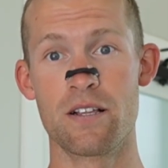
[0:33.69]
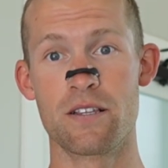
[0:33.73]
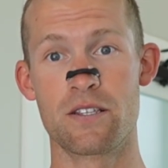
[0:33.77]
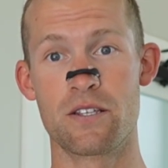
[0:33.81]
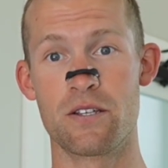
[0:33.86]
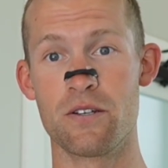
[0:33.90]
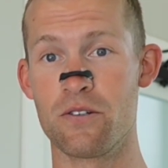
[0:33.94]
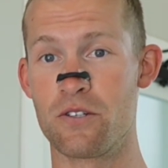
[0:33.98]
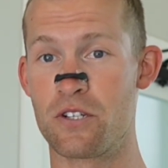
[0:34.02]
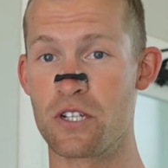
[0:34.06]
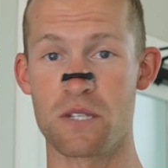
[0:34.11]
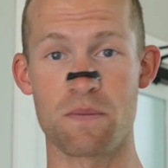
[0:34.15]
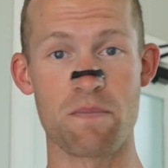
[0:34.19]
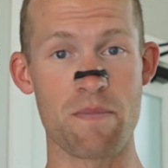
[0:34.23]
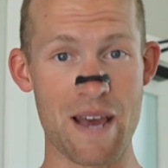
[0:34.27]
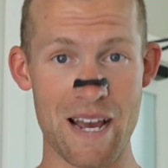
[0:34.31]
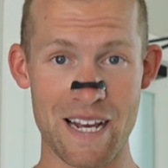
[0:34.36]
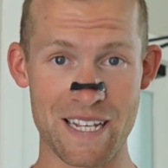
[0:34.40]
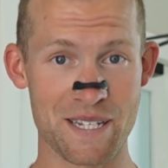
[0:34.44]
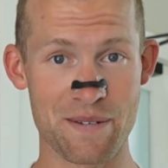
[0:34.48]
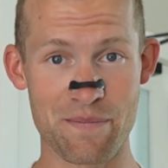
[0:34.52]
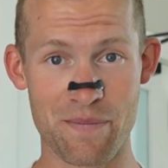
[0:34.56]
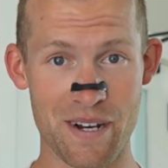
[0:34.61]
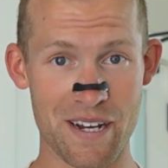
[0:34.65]
to just
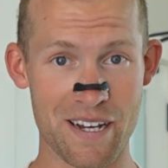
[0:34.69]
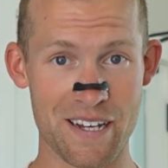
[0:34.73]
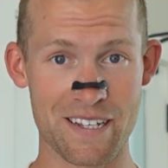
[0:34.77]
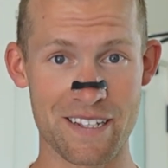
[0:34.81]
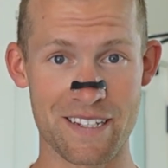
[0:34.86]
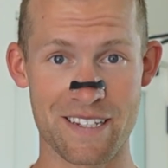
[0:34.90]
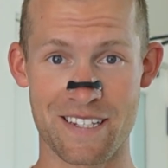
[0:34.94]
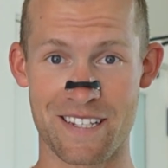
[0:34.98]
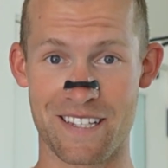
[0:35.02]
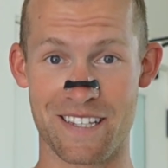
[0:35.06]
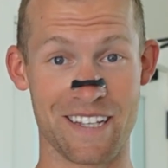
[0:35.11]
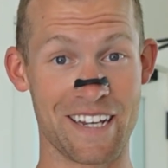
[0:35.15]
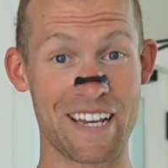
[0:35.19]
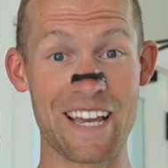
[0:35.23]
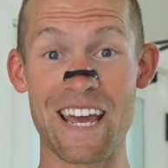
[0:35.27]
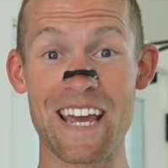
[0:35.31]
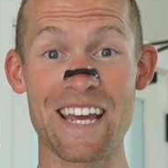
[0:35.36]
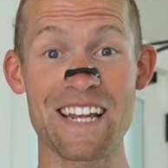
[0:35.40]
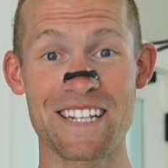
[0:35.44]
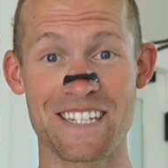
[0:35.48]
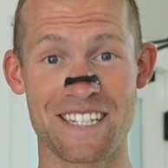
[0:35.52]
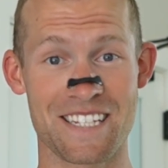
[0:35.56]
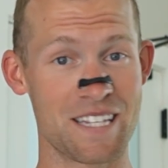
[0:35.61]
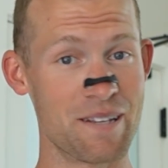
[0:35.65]
maximize the
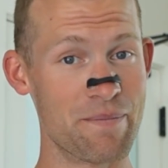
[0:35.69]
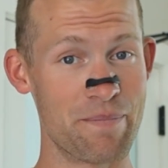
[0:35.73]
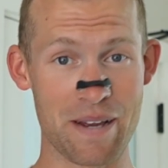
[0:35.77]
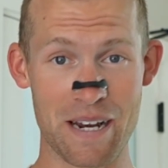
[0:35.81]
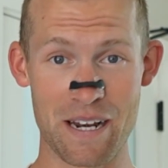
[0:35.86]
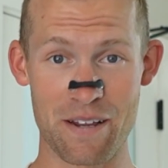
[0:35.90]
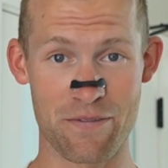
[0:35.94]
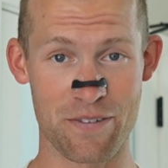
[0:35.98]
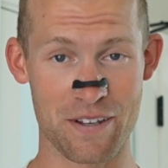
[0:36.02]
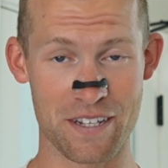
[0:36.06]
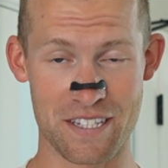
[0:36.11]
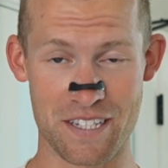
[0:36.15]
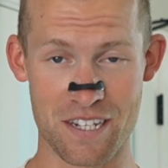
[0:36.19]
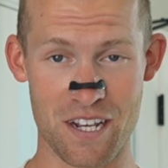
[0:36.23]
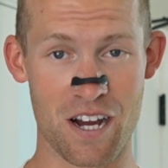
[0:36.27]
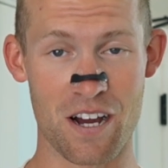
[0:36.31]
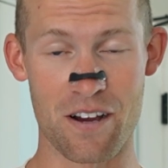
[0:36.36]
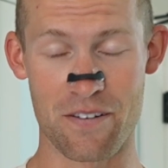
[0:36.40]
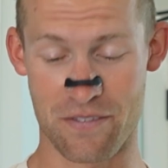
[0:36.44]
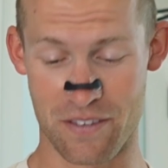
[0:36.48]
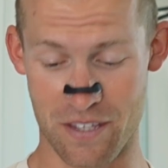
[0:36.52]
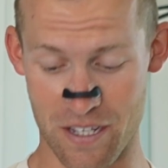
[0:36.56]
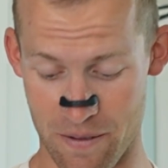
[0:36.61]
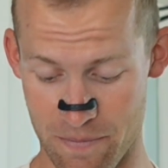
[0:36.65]
gains, the benefits
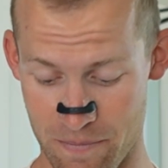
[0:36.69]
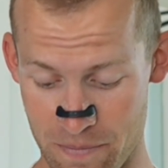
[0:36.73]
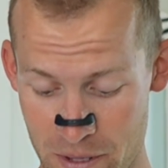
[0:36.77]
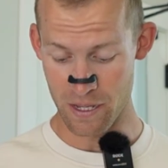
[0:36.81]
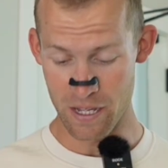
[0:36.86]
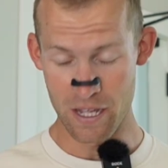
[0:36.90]
of them.